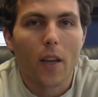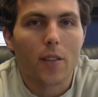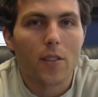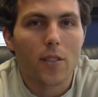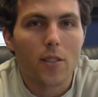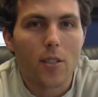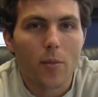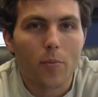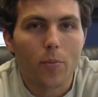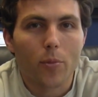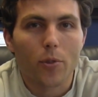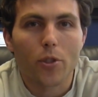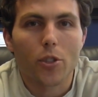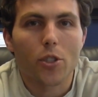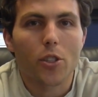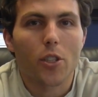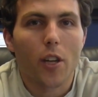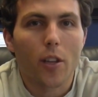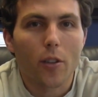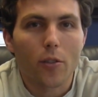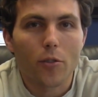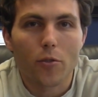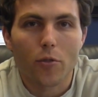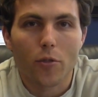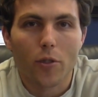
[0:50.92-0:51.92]
simple
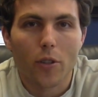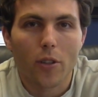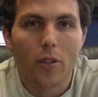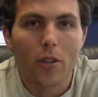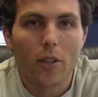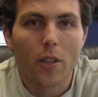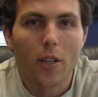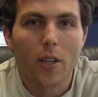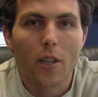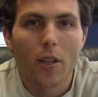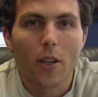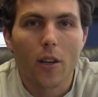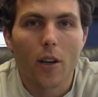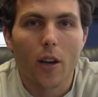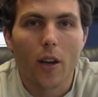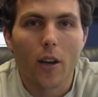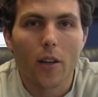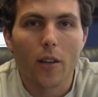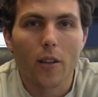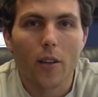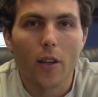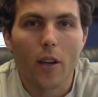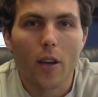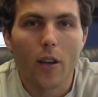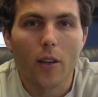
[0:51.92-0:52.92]
shell drill,
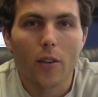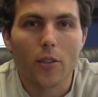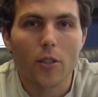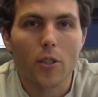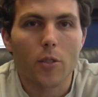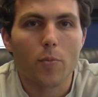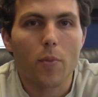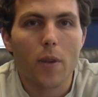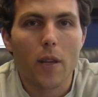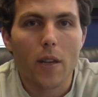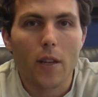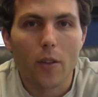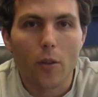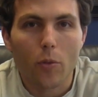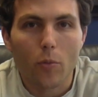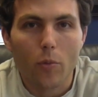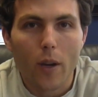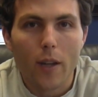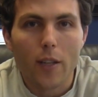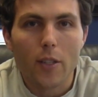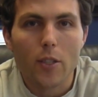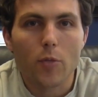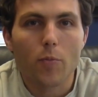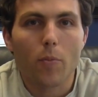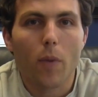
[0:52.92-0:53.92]
on just being in the
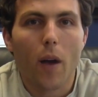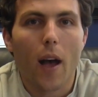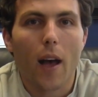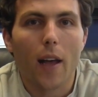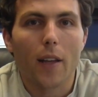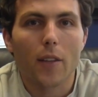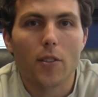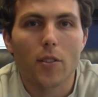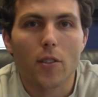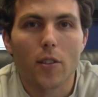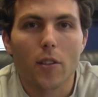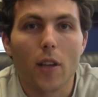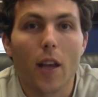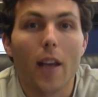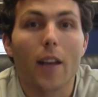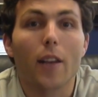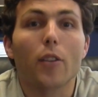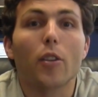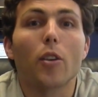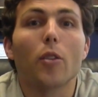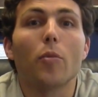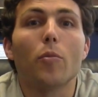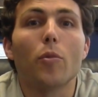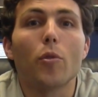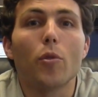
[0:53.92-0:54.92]
right spots
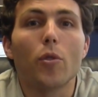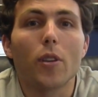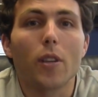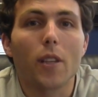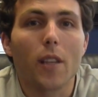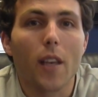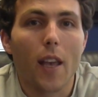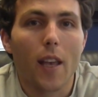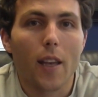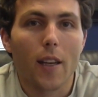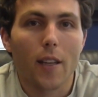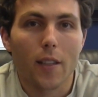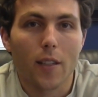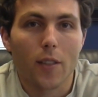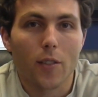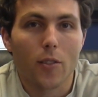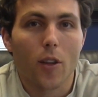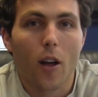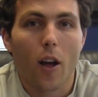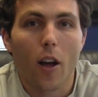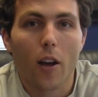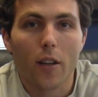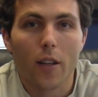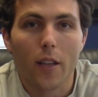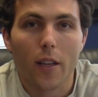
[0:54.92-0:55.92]
and communicating and
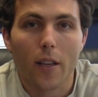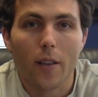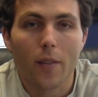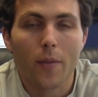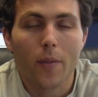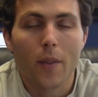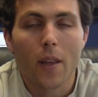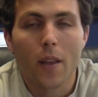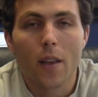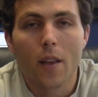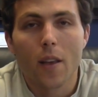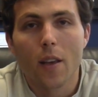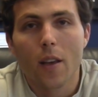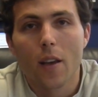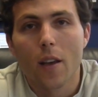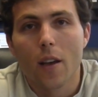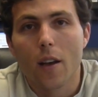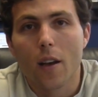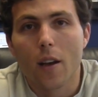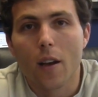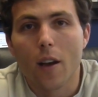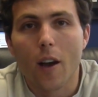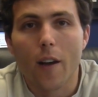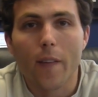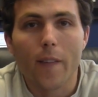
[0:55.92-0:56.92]
talking.
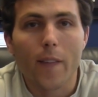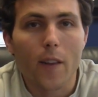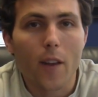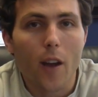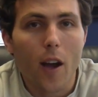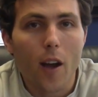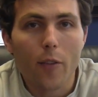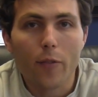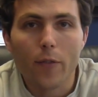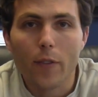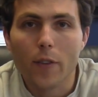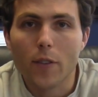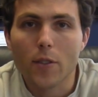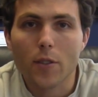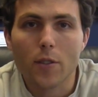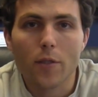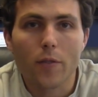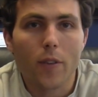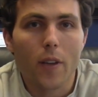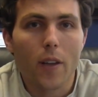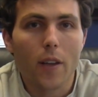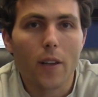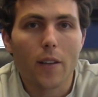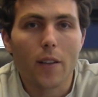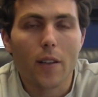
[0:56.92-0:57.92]
On the
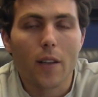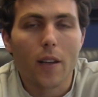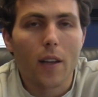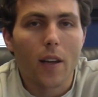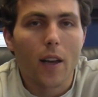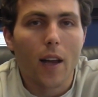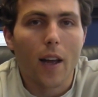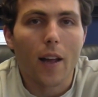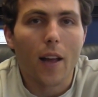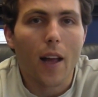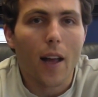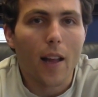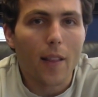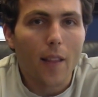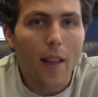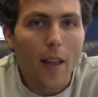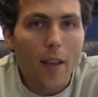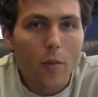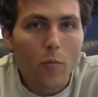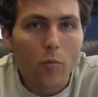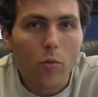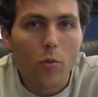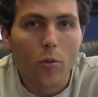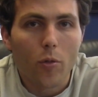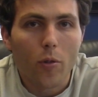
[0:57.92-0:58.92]
offensive end, I
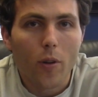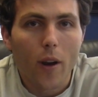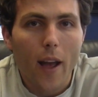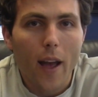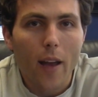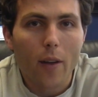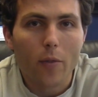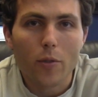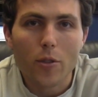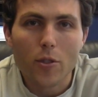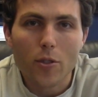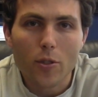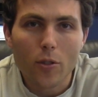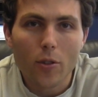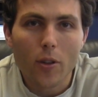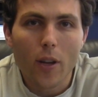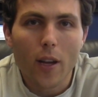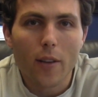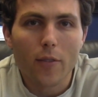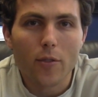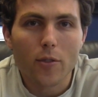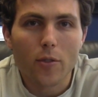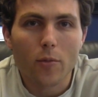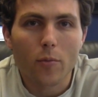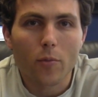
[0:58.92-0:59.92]
like where we're at. We still
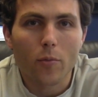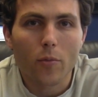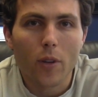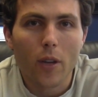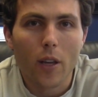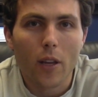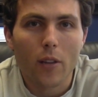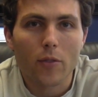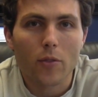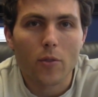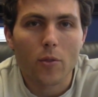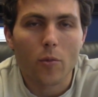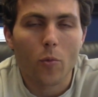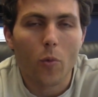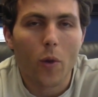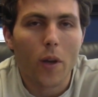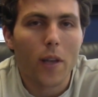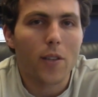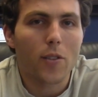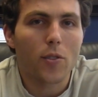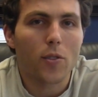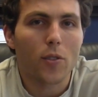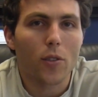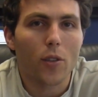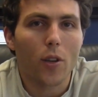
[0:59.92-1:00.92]
have some
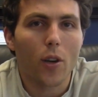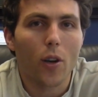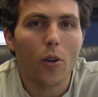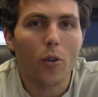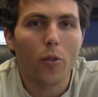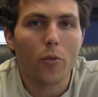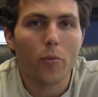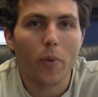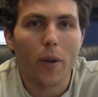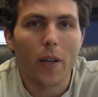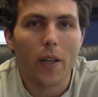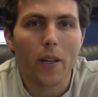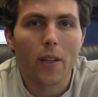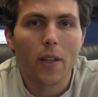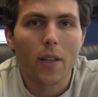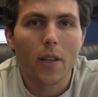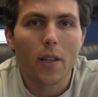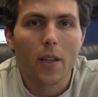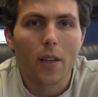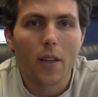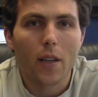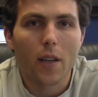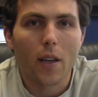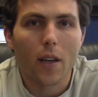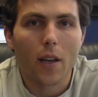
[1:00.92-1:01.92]
ways to go, but
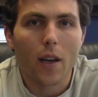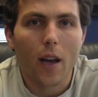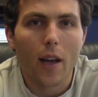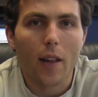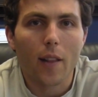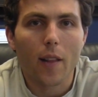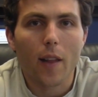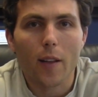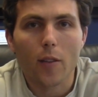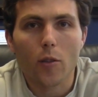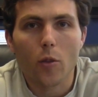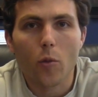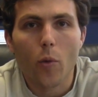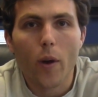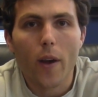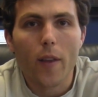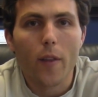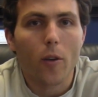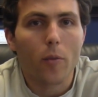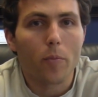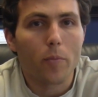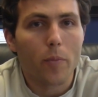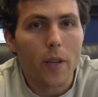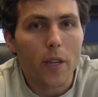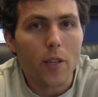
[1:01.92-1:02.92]
I like the way
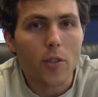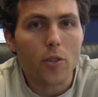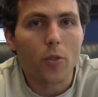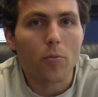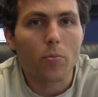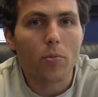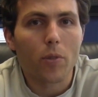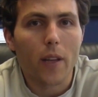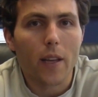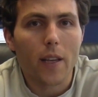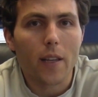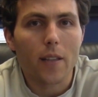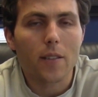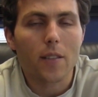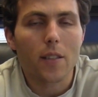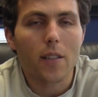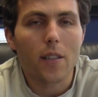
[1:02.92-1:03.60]
their bigs are playing